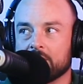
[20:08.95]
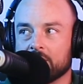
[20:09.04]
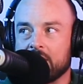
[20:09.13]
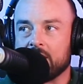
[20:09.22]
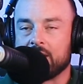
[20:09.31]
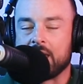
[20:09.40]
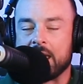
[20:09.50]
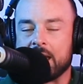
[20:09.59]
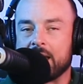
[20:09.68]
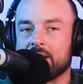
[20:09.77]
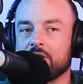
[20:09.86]
Okay.
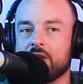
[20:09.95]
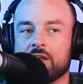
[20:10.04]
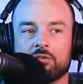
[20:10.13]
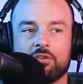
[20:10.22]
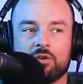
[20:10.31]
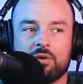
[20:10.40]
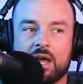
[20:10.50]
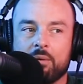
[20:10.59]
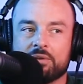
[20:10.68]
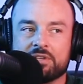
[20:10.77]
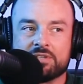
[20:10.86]
And interviewing, I
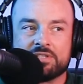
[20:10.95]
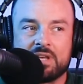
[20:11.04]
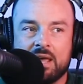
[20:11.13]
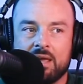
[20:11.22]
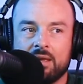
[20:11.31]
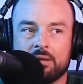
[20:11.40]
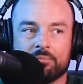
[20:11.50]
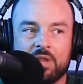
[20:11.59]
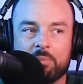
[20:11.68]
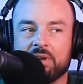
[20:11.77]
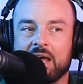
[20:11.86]
would just say,
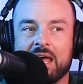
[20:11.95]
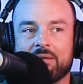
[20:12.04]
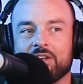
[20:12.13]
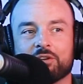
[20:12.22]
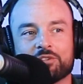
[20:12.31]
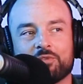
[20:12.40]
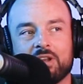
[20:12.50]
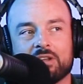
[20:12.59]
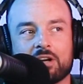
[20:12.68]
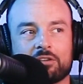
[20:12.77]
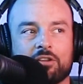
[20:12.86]
it's funny. I
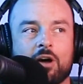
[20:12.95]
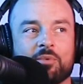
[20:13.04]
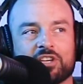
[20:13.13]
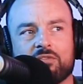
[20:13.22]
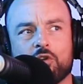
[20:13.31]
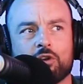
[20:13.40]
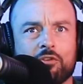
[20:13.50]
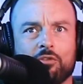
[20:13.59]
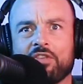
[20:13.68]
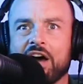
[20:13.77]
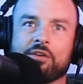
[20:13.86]
talked to Tom. He's like, have you
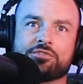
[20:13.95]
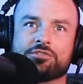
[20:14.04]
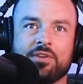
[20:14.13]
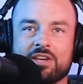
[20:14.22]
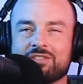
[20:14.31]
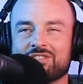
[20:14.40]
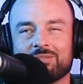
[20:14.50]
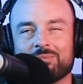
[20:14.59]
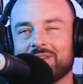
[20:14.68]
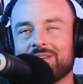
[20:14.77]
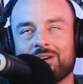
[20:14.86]
interviewed thousands of agents? I'm
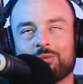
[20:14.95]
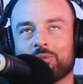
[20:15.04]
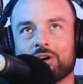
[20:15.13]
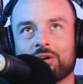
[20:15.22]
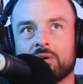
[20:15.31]
like, no, bro.